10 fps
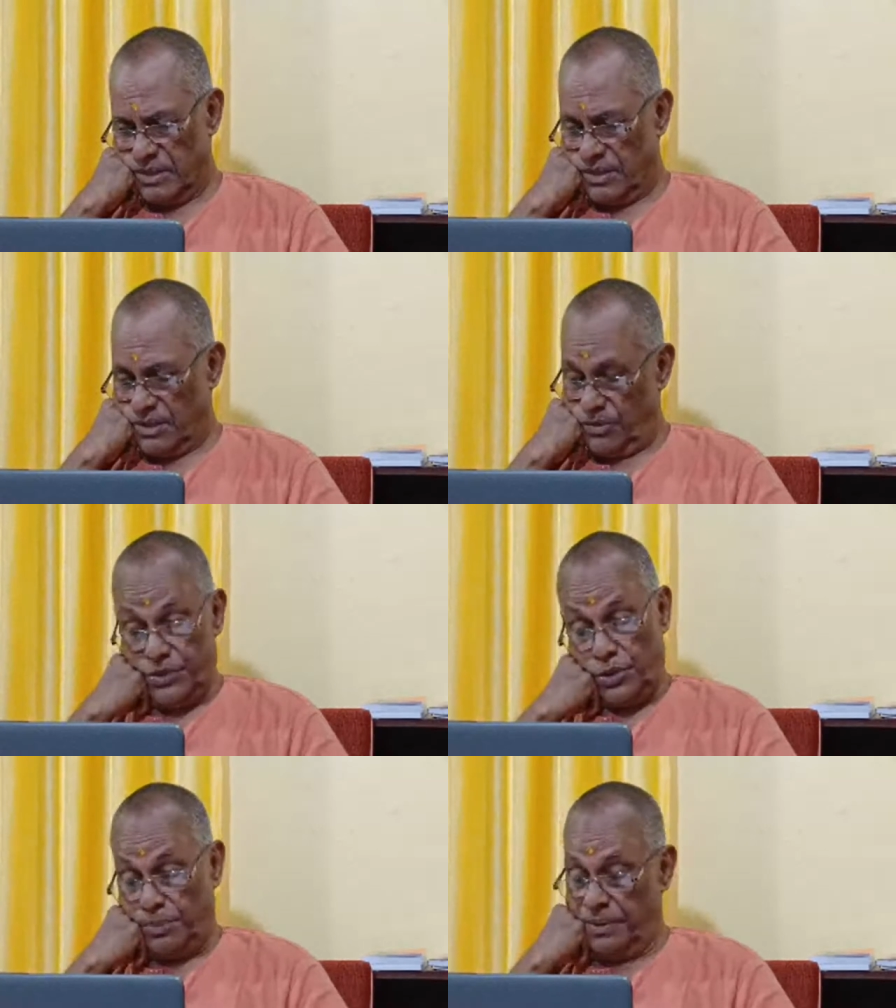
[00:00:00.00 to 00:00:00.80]
We
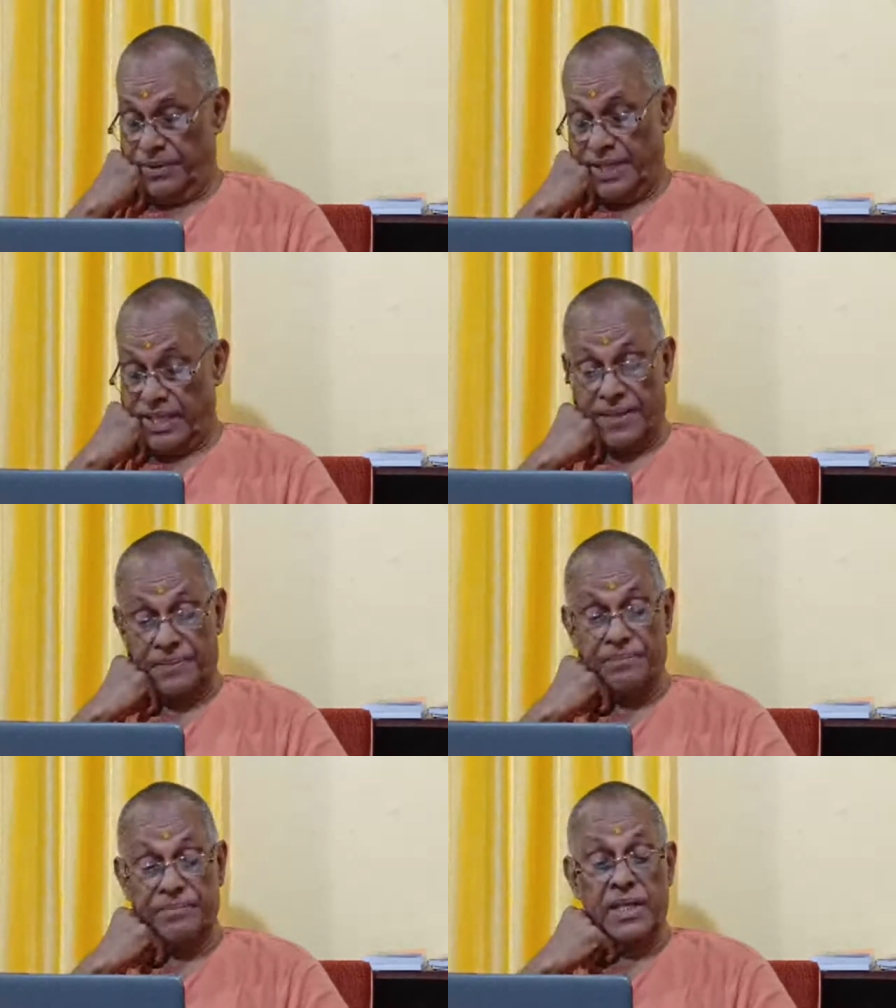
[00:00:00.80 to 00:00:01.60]
should be very
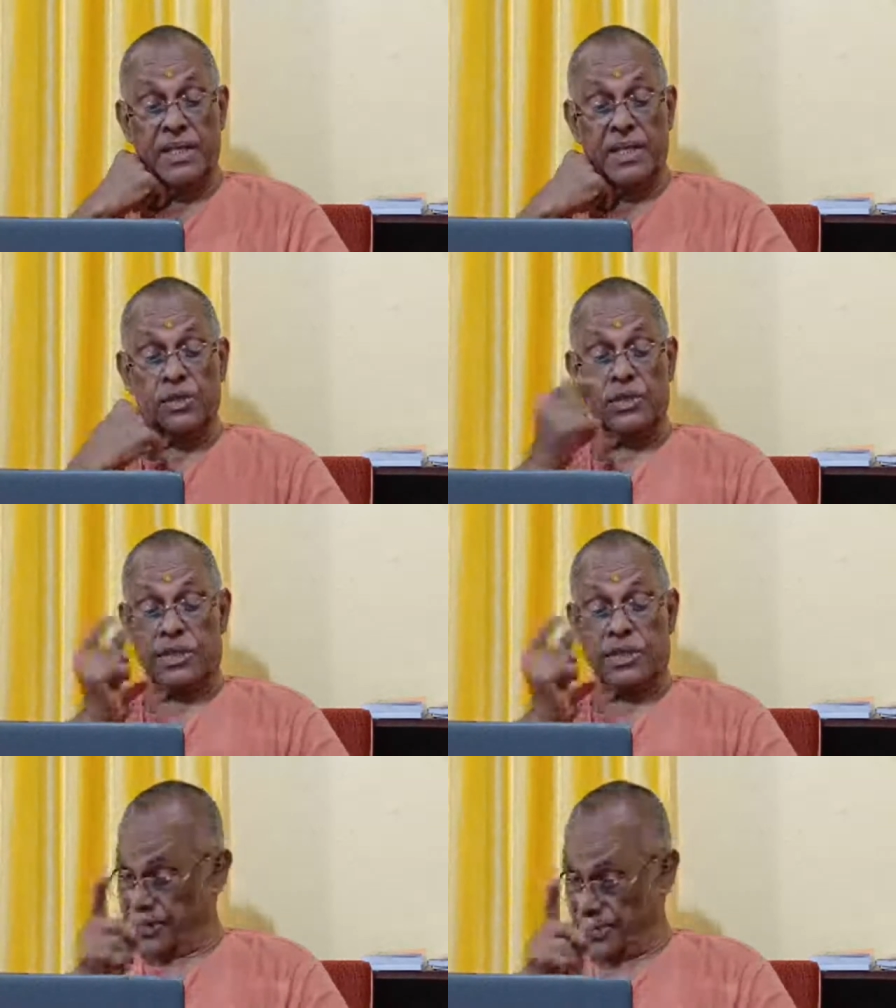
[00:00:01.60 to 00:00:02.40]
clear.
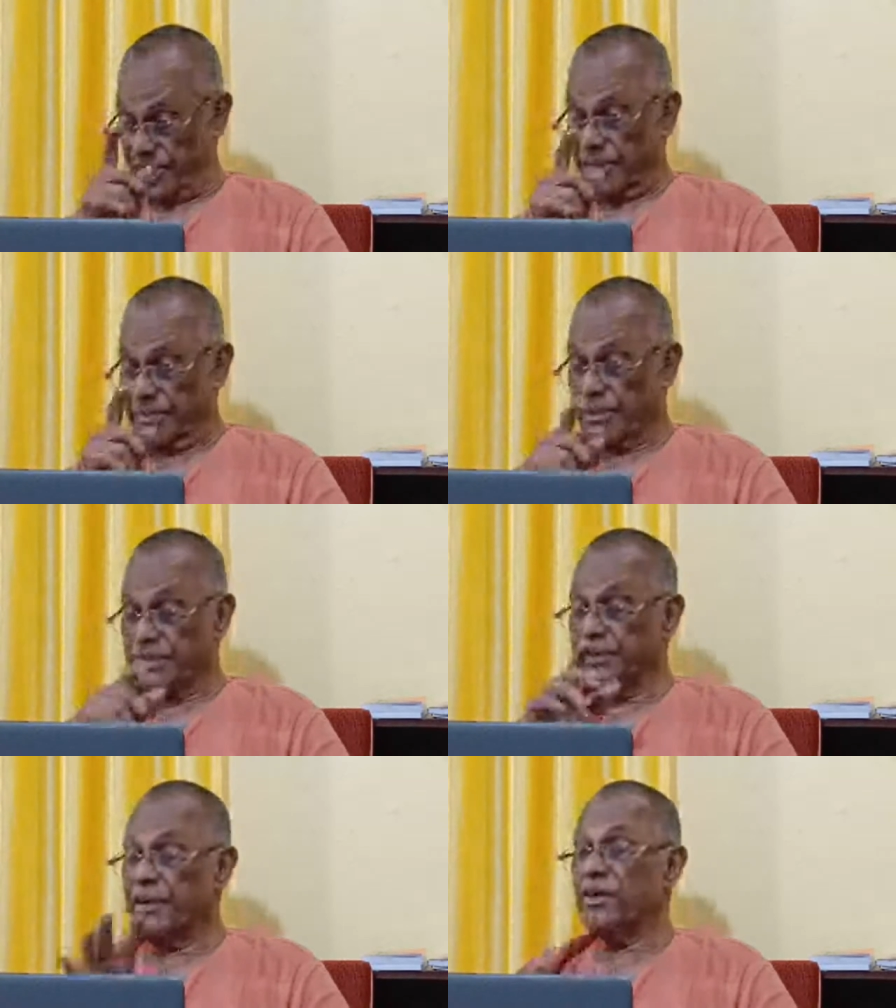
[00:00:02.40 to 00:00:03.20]
So trust,
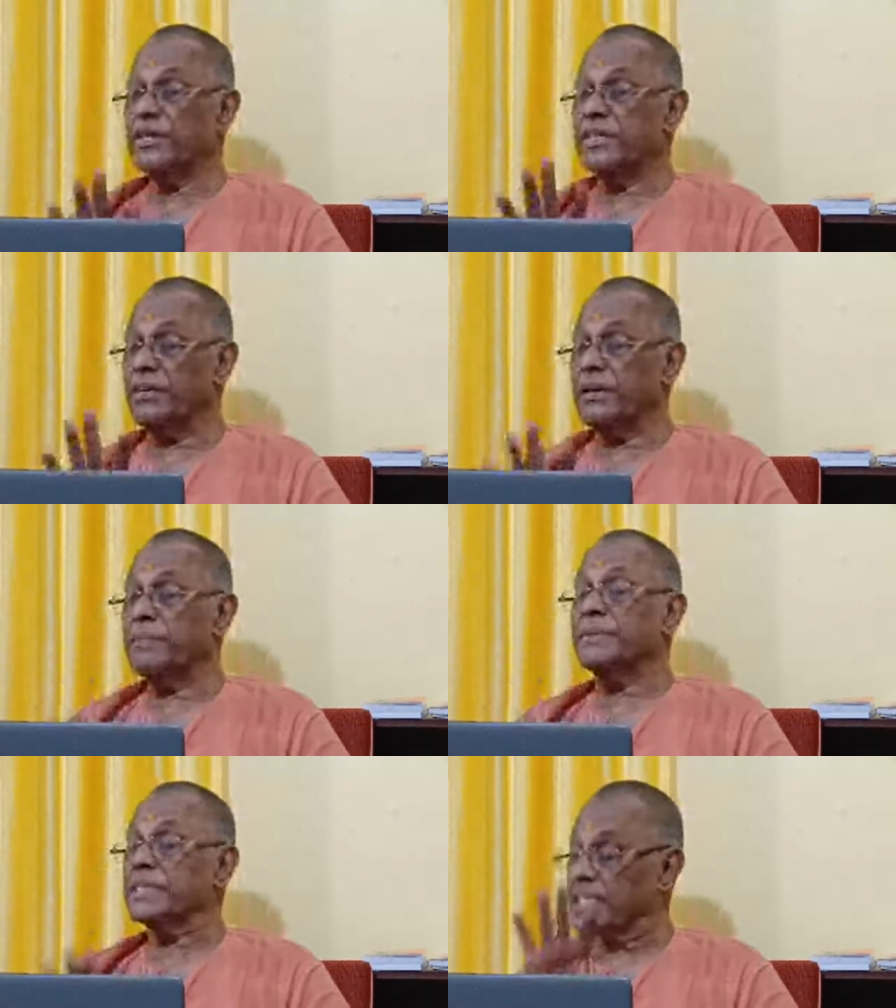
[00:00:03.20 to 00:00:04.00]
because we have not
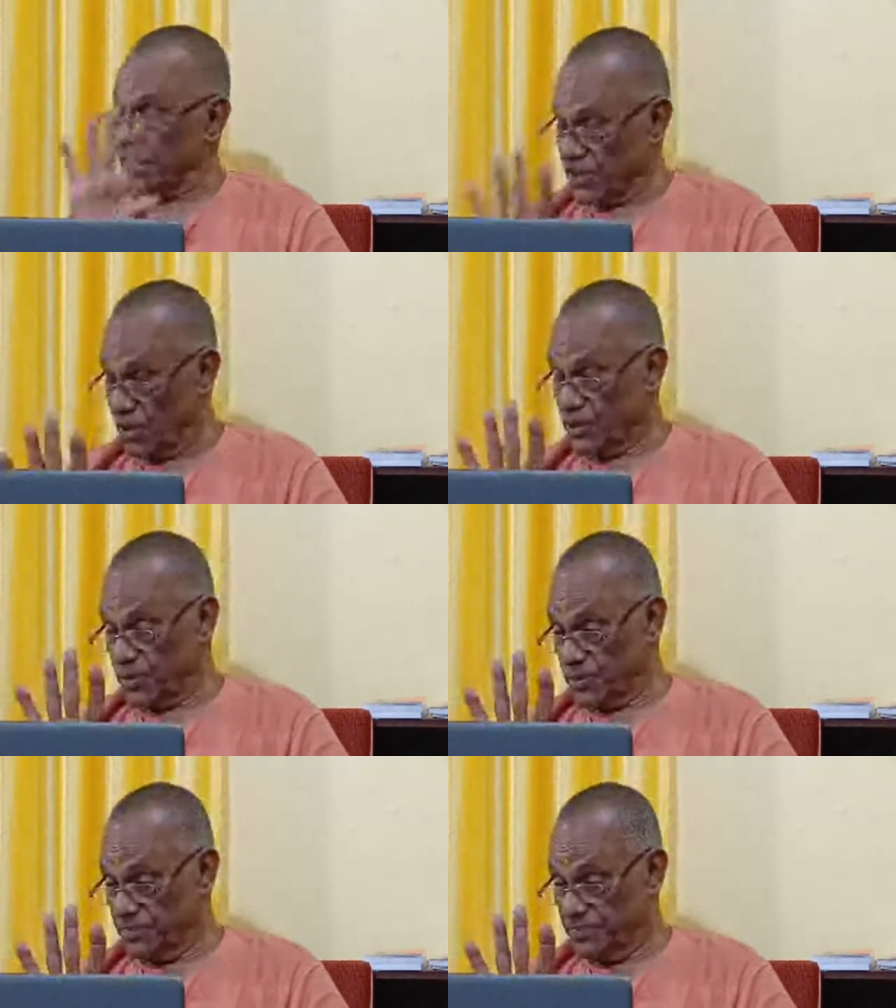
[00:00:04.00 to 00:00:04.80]
developed the trust also.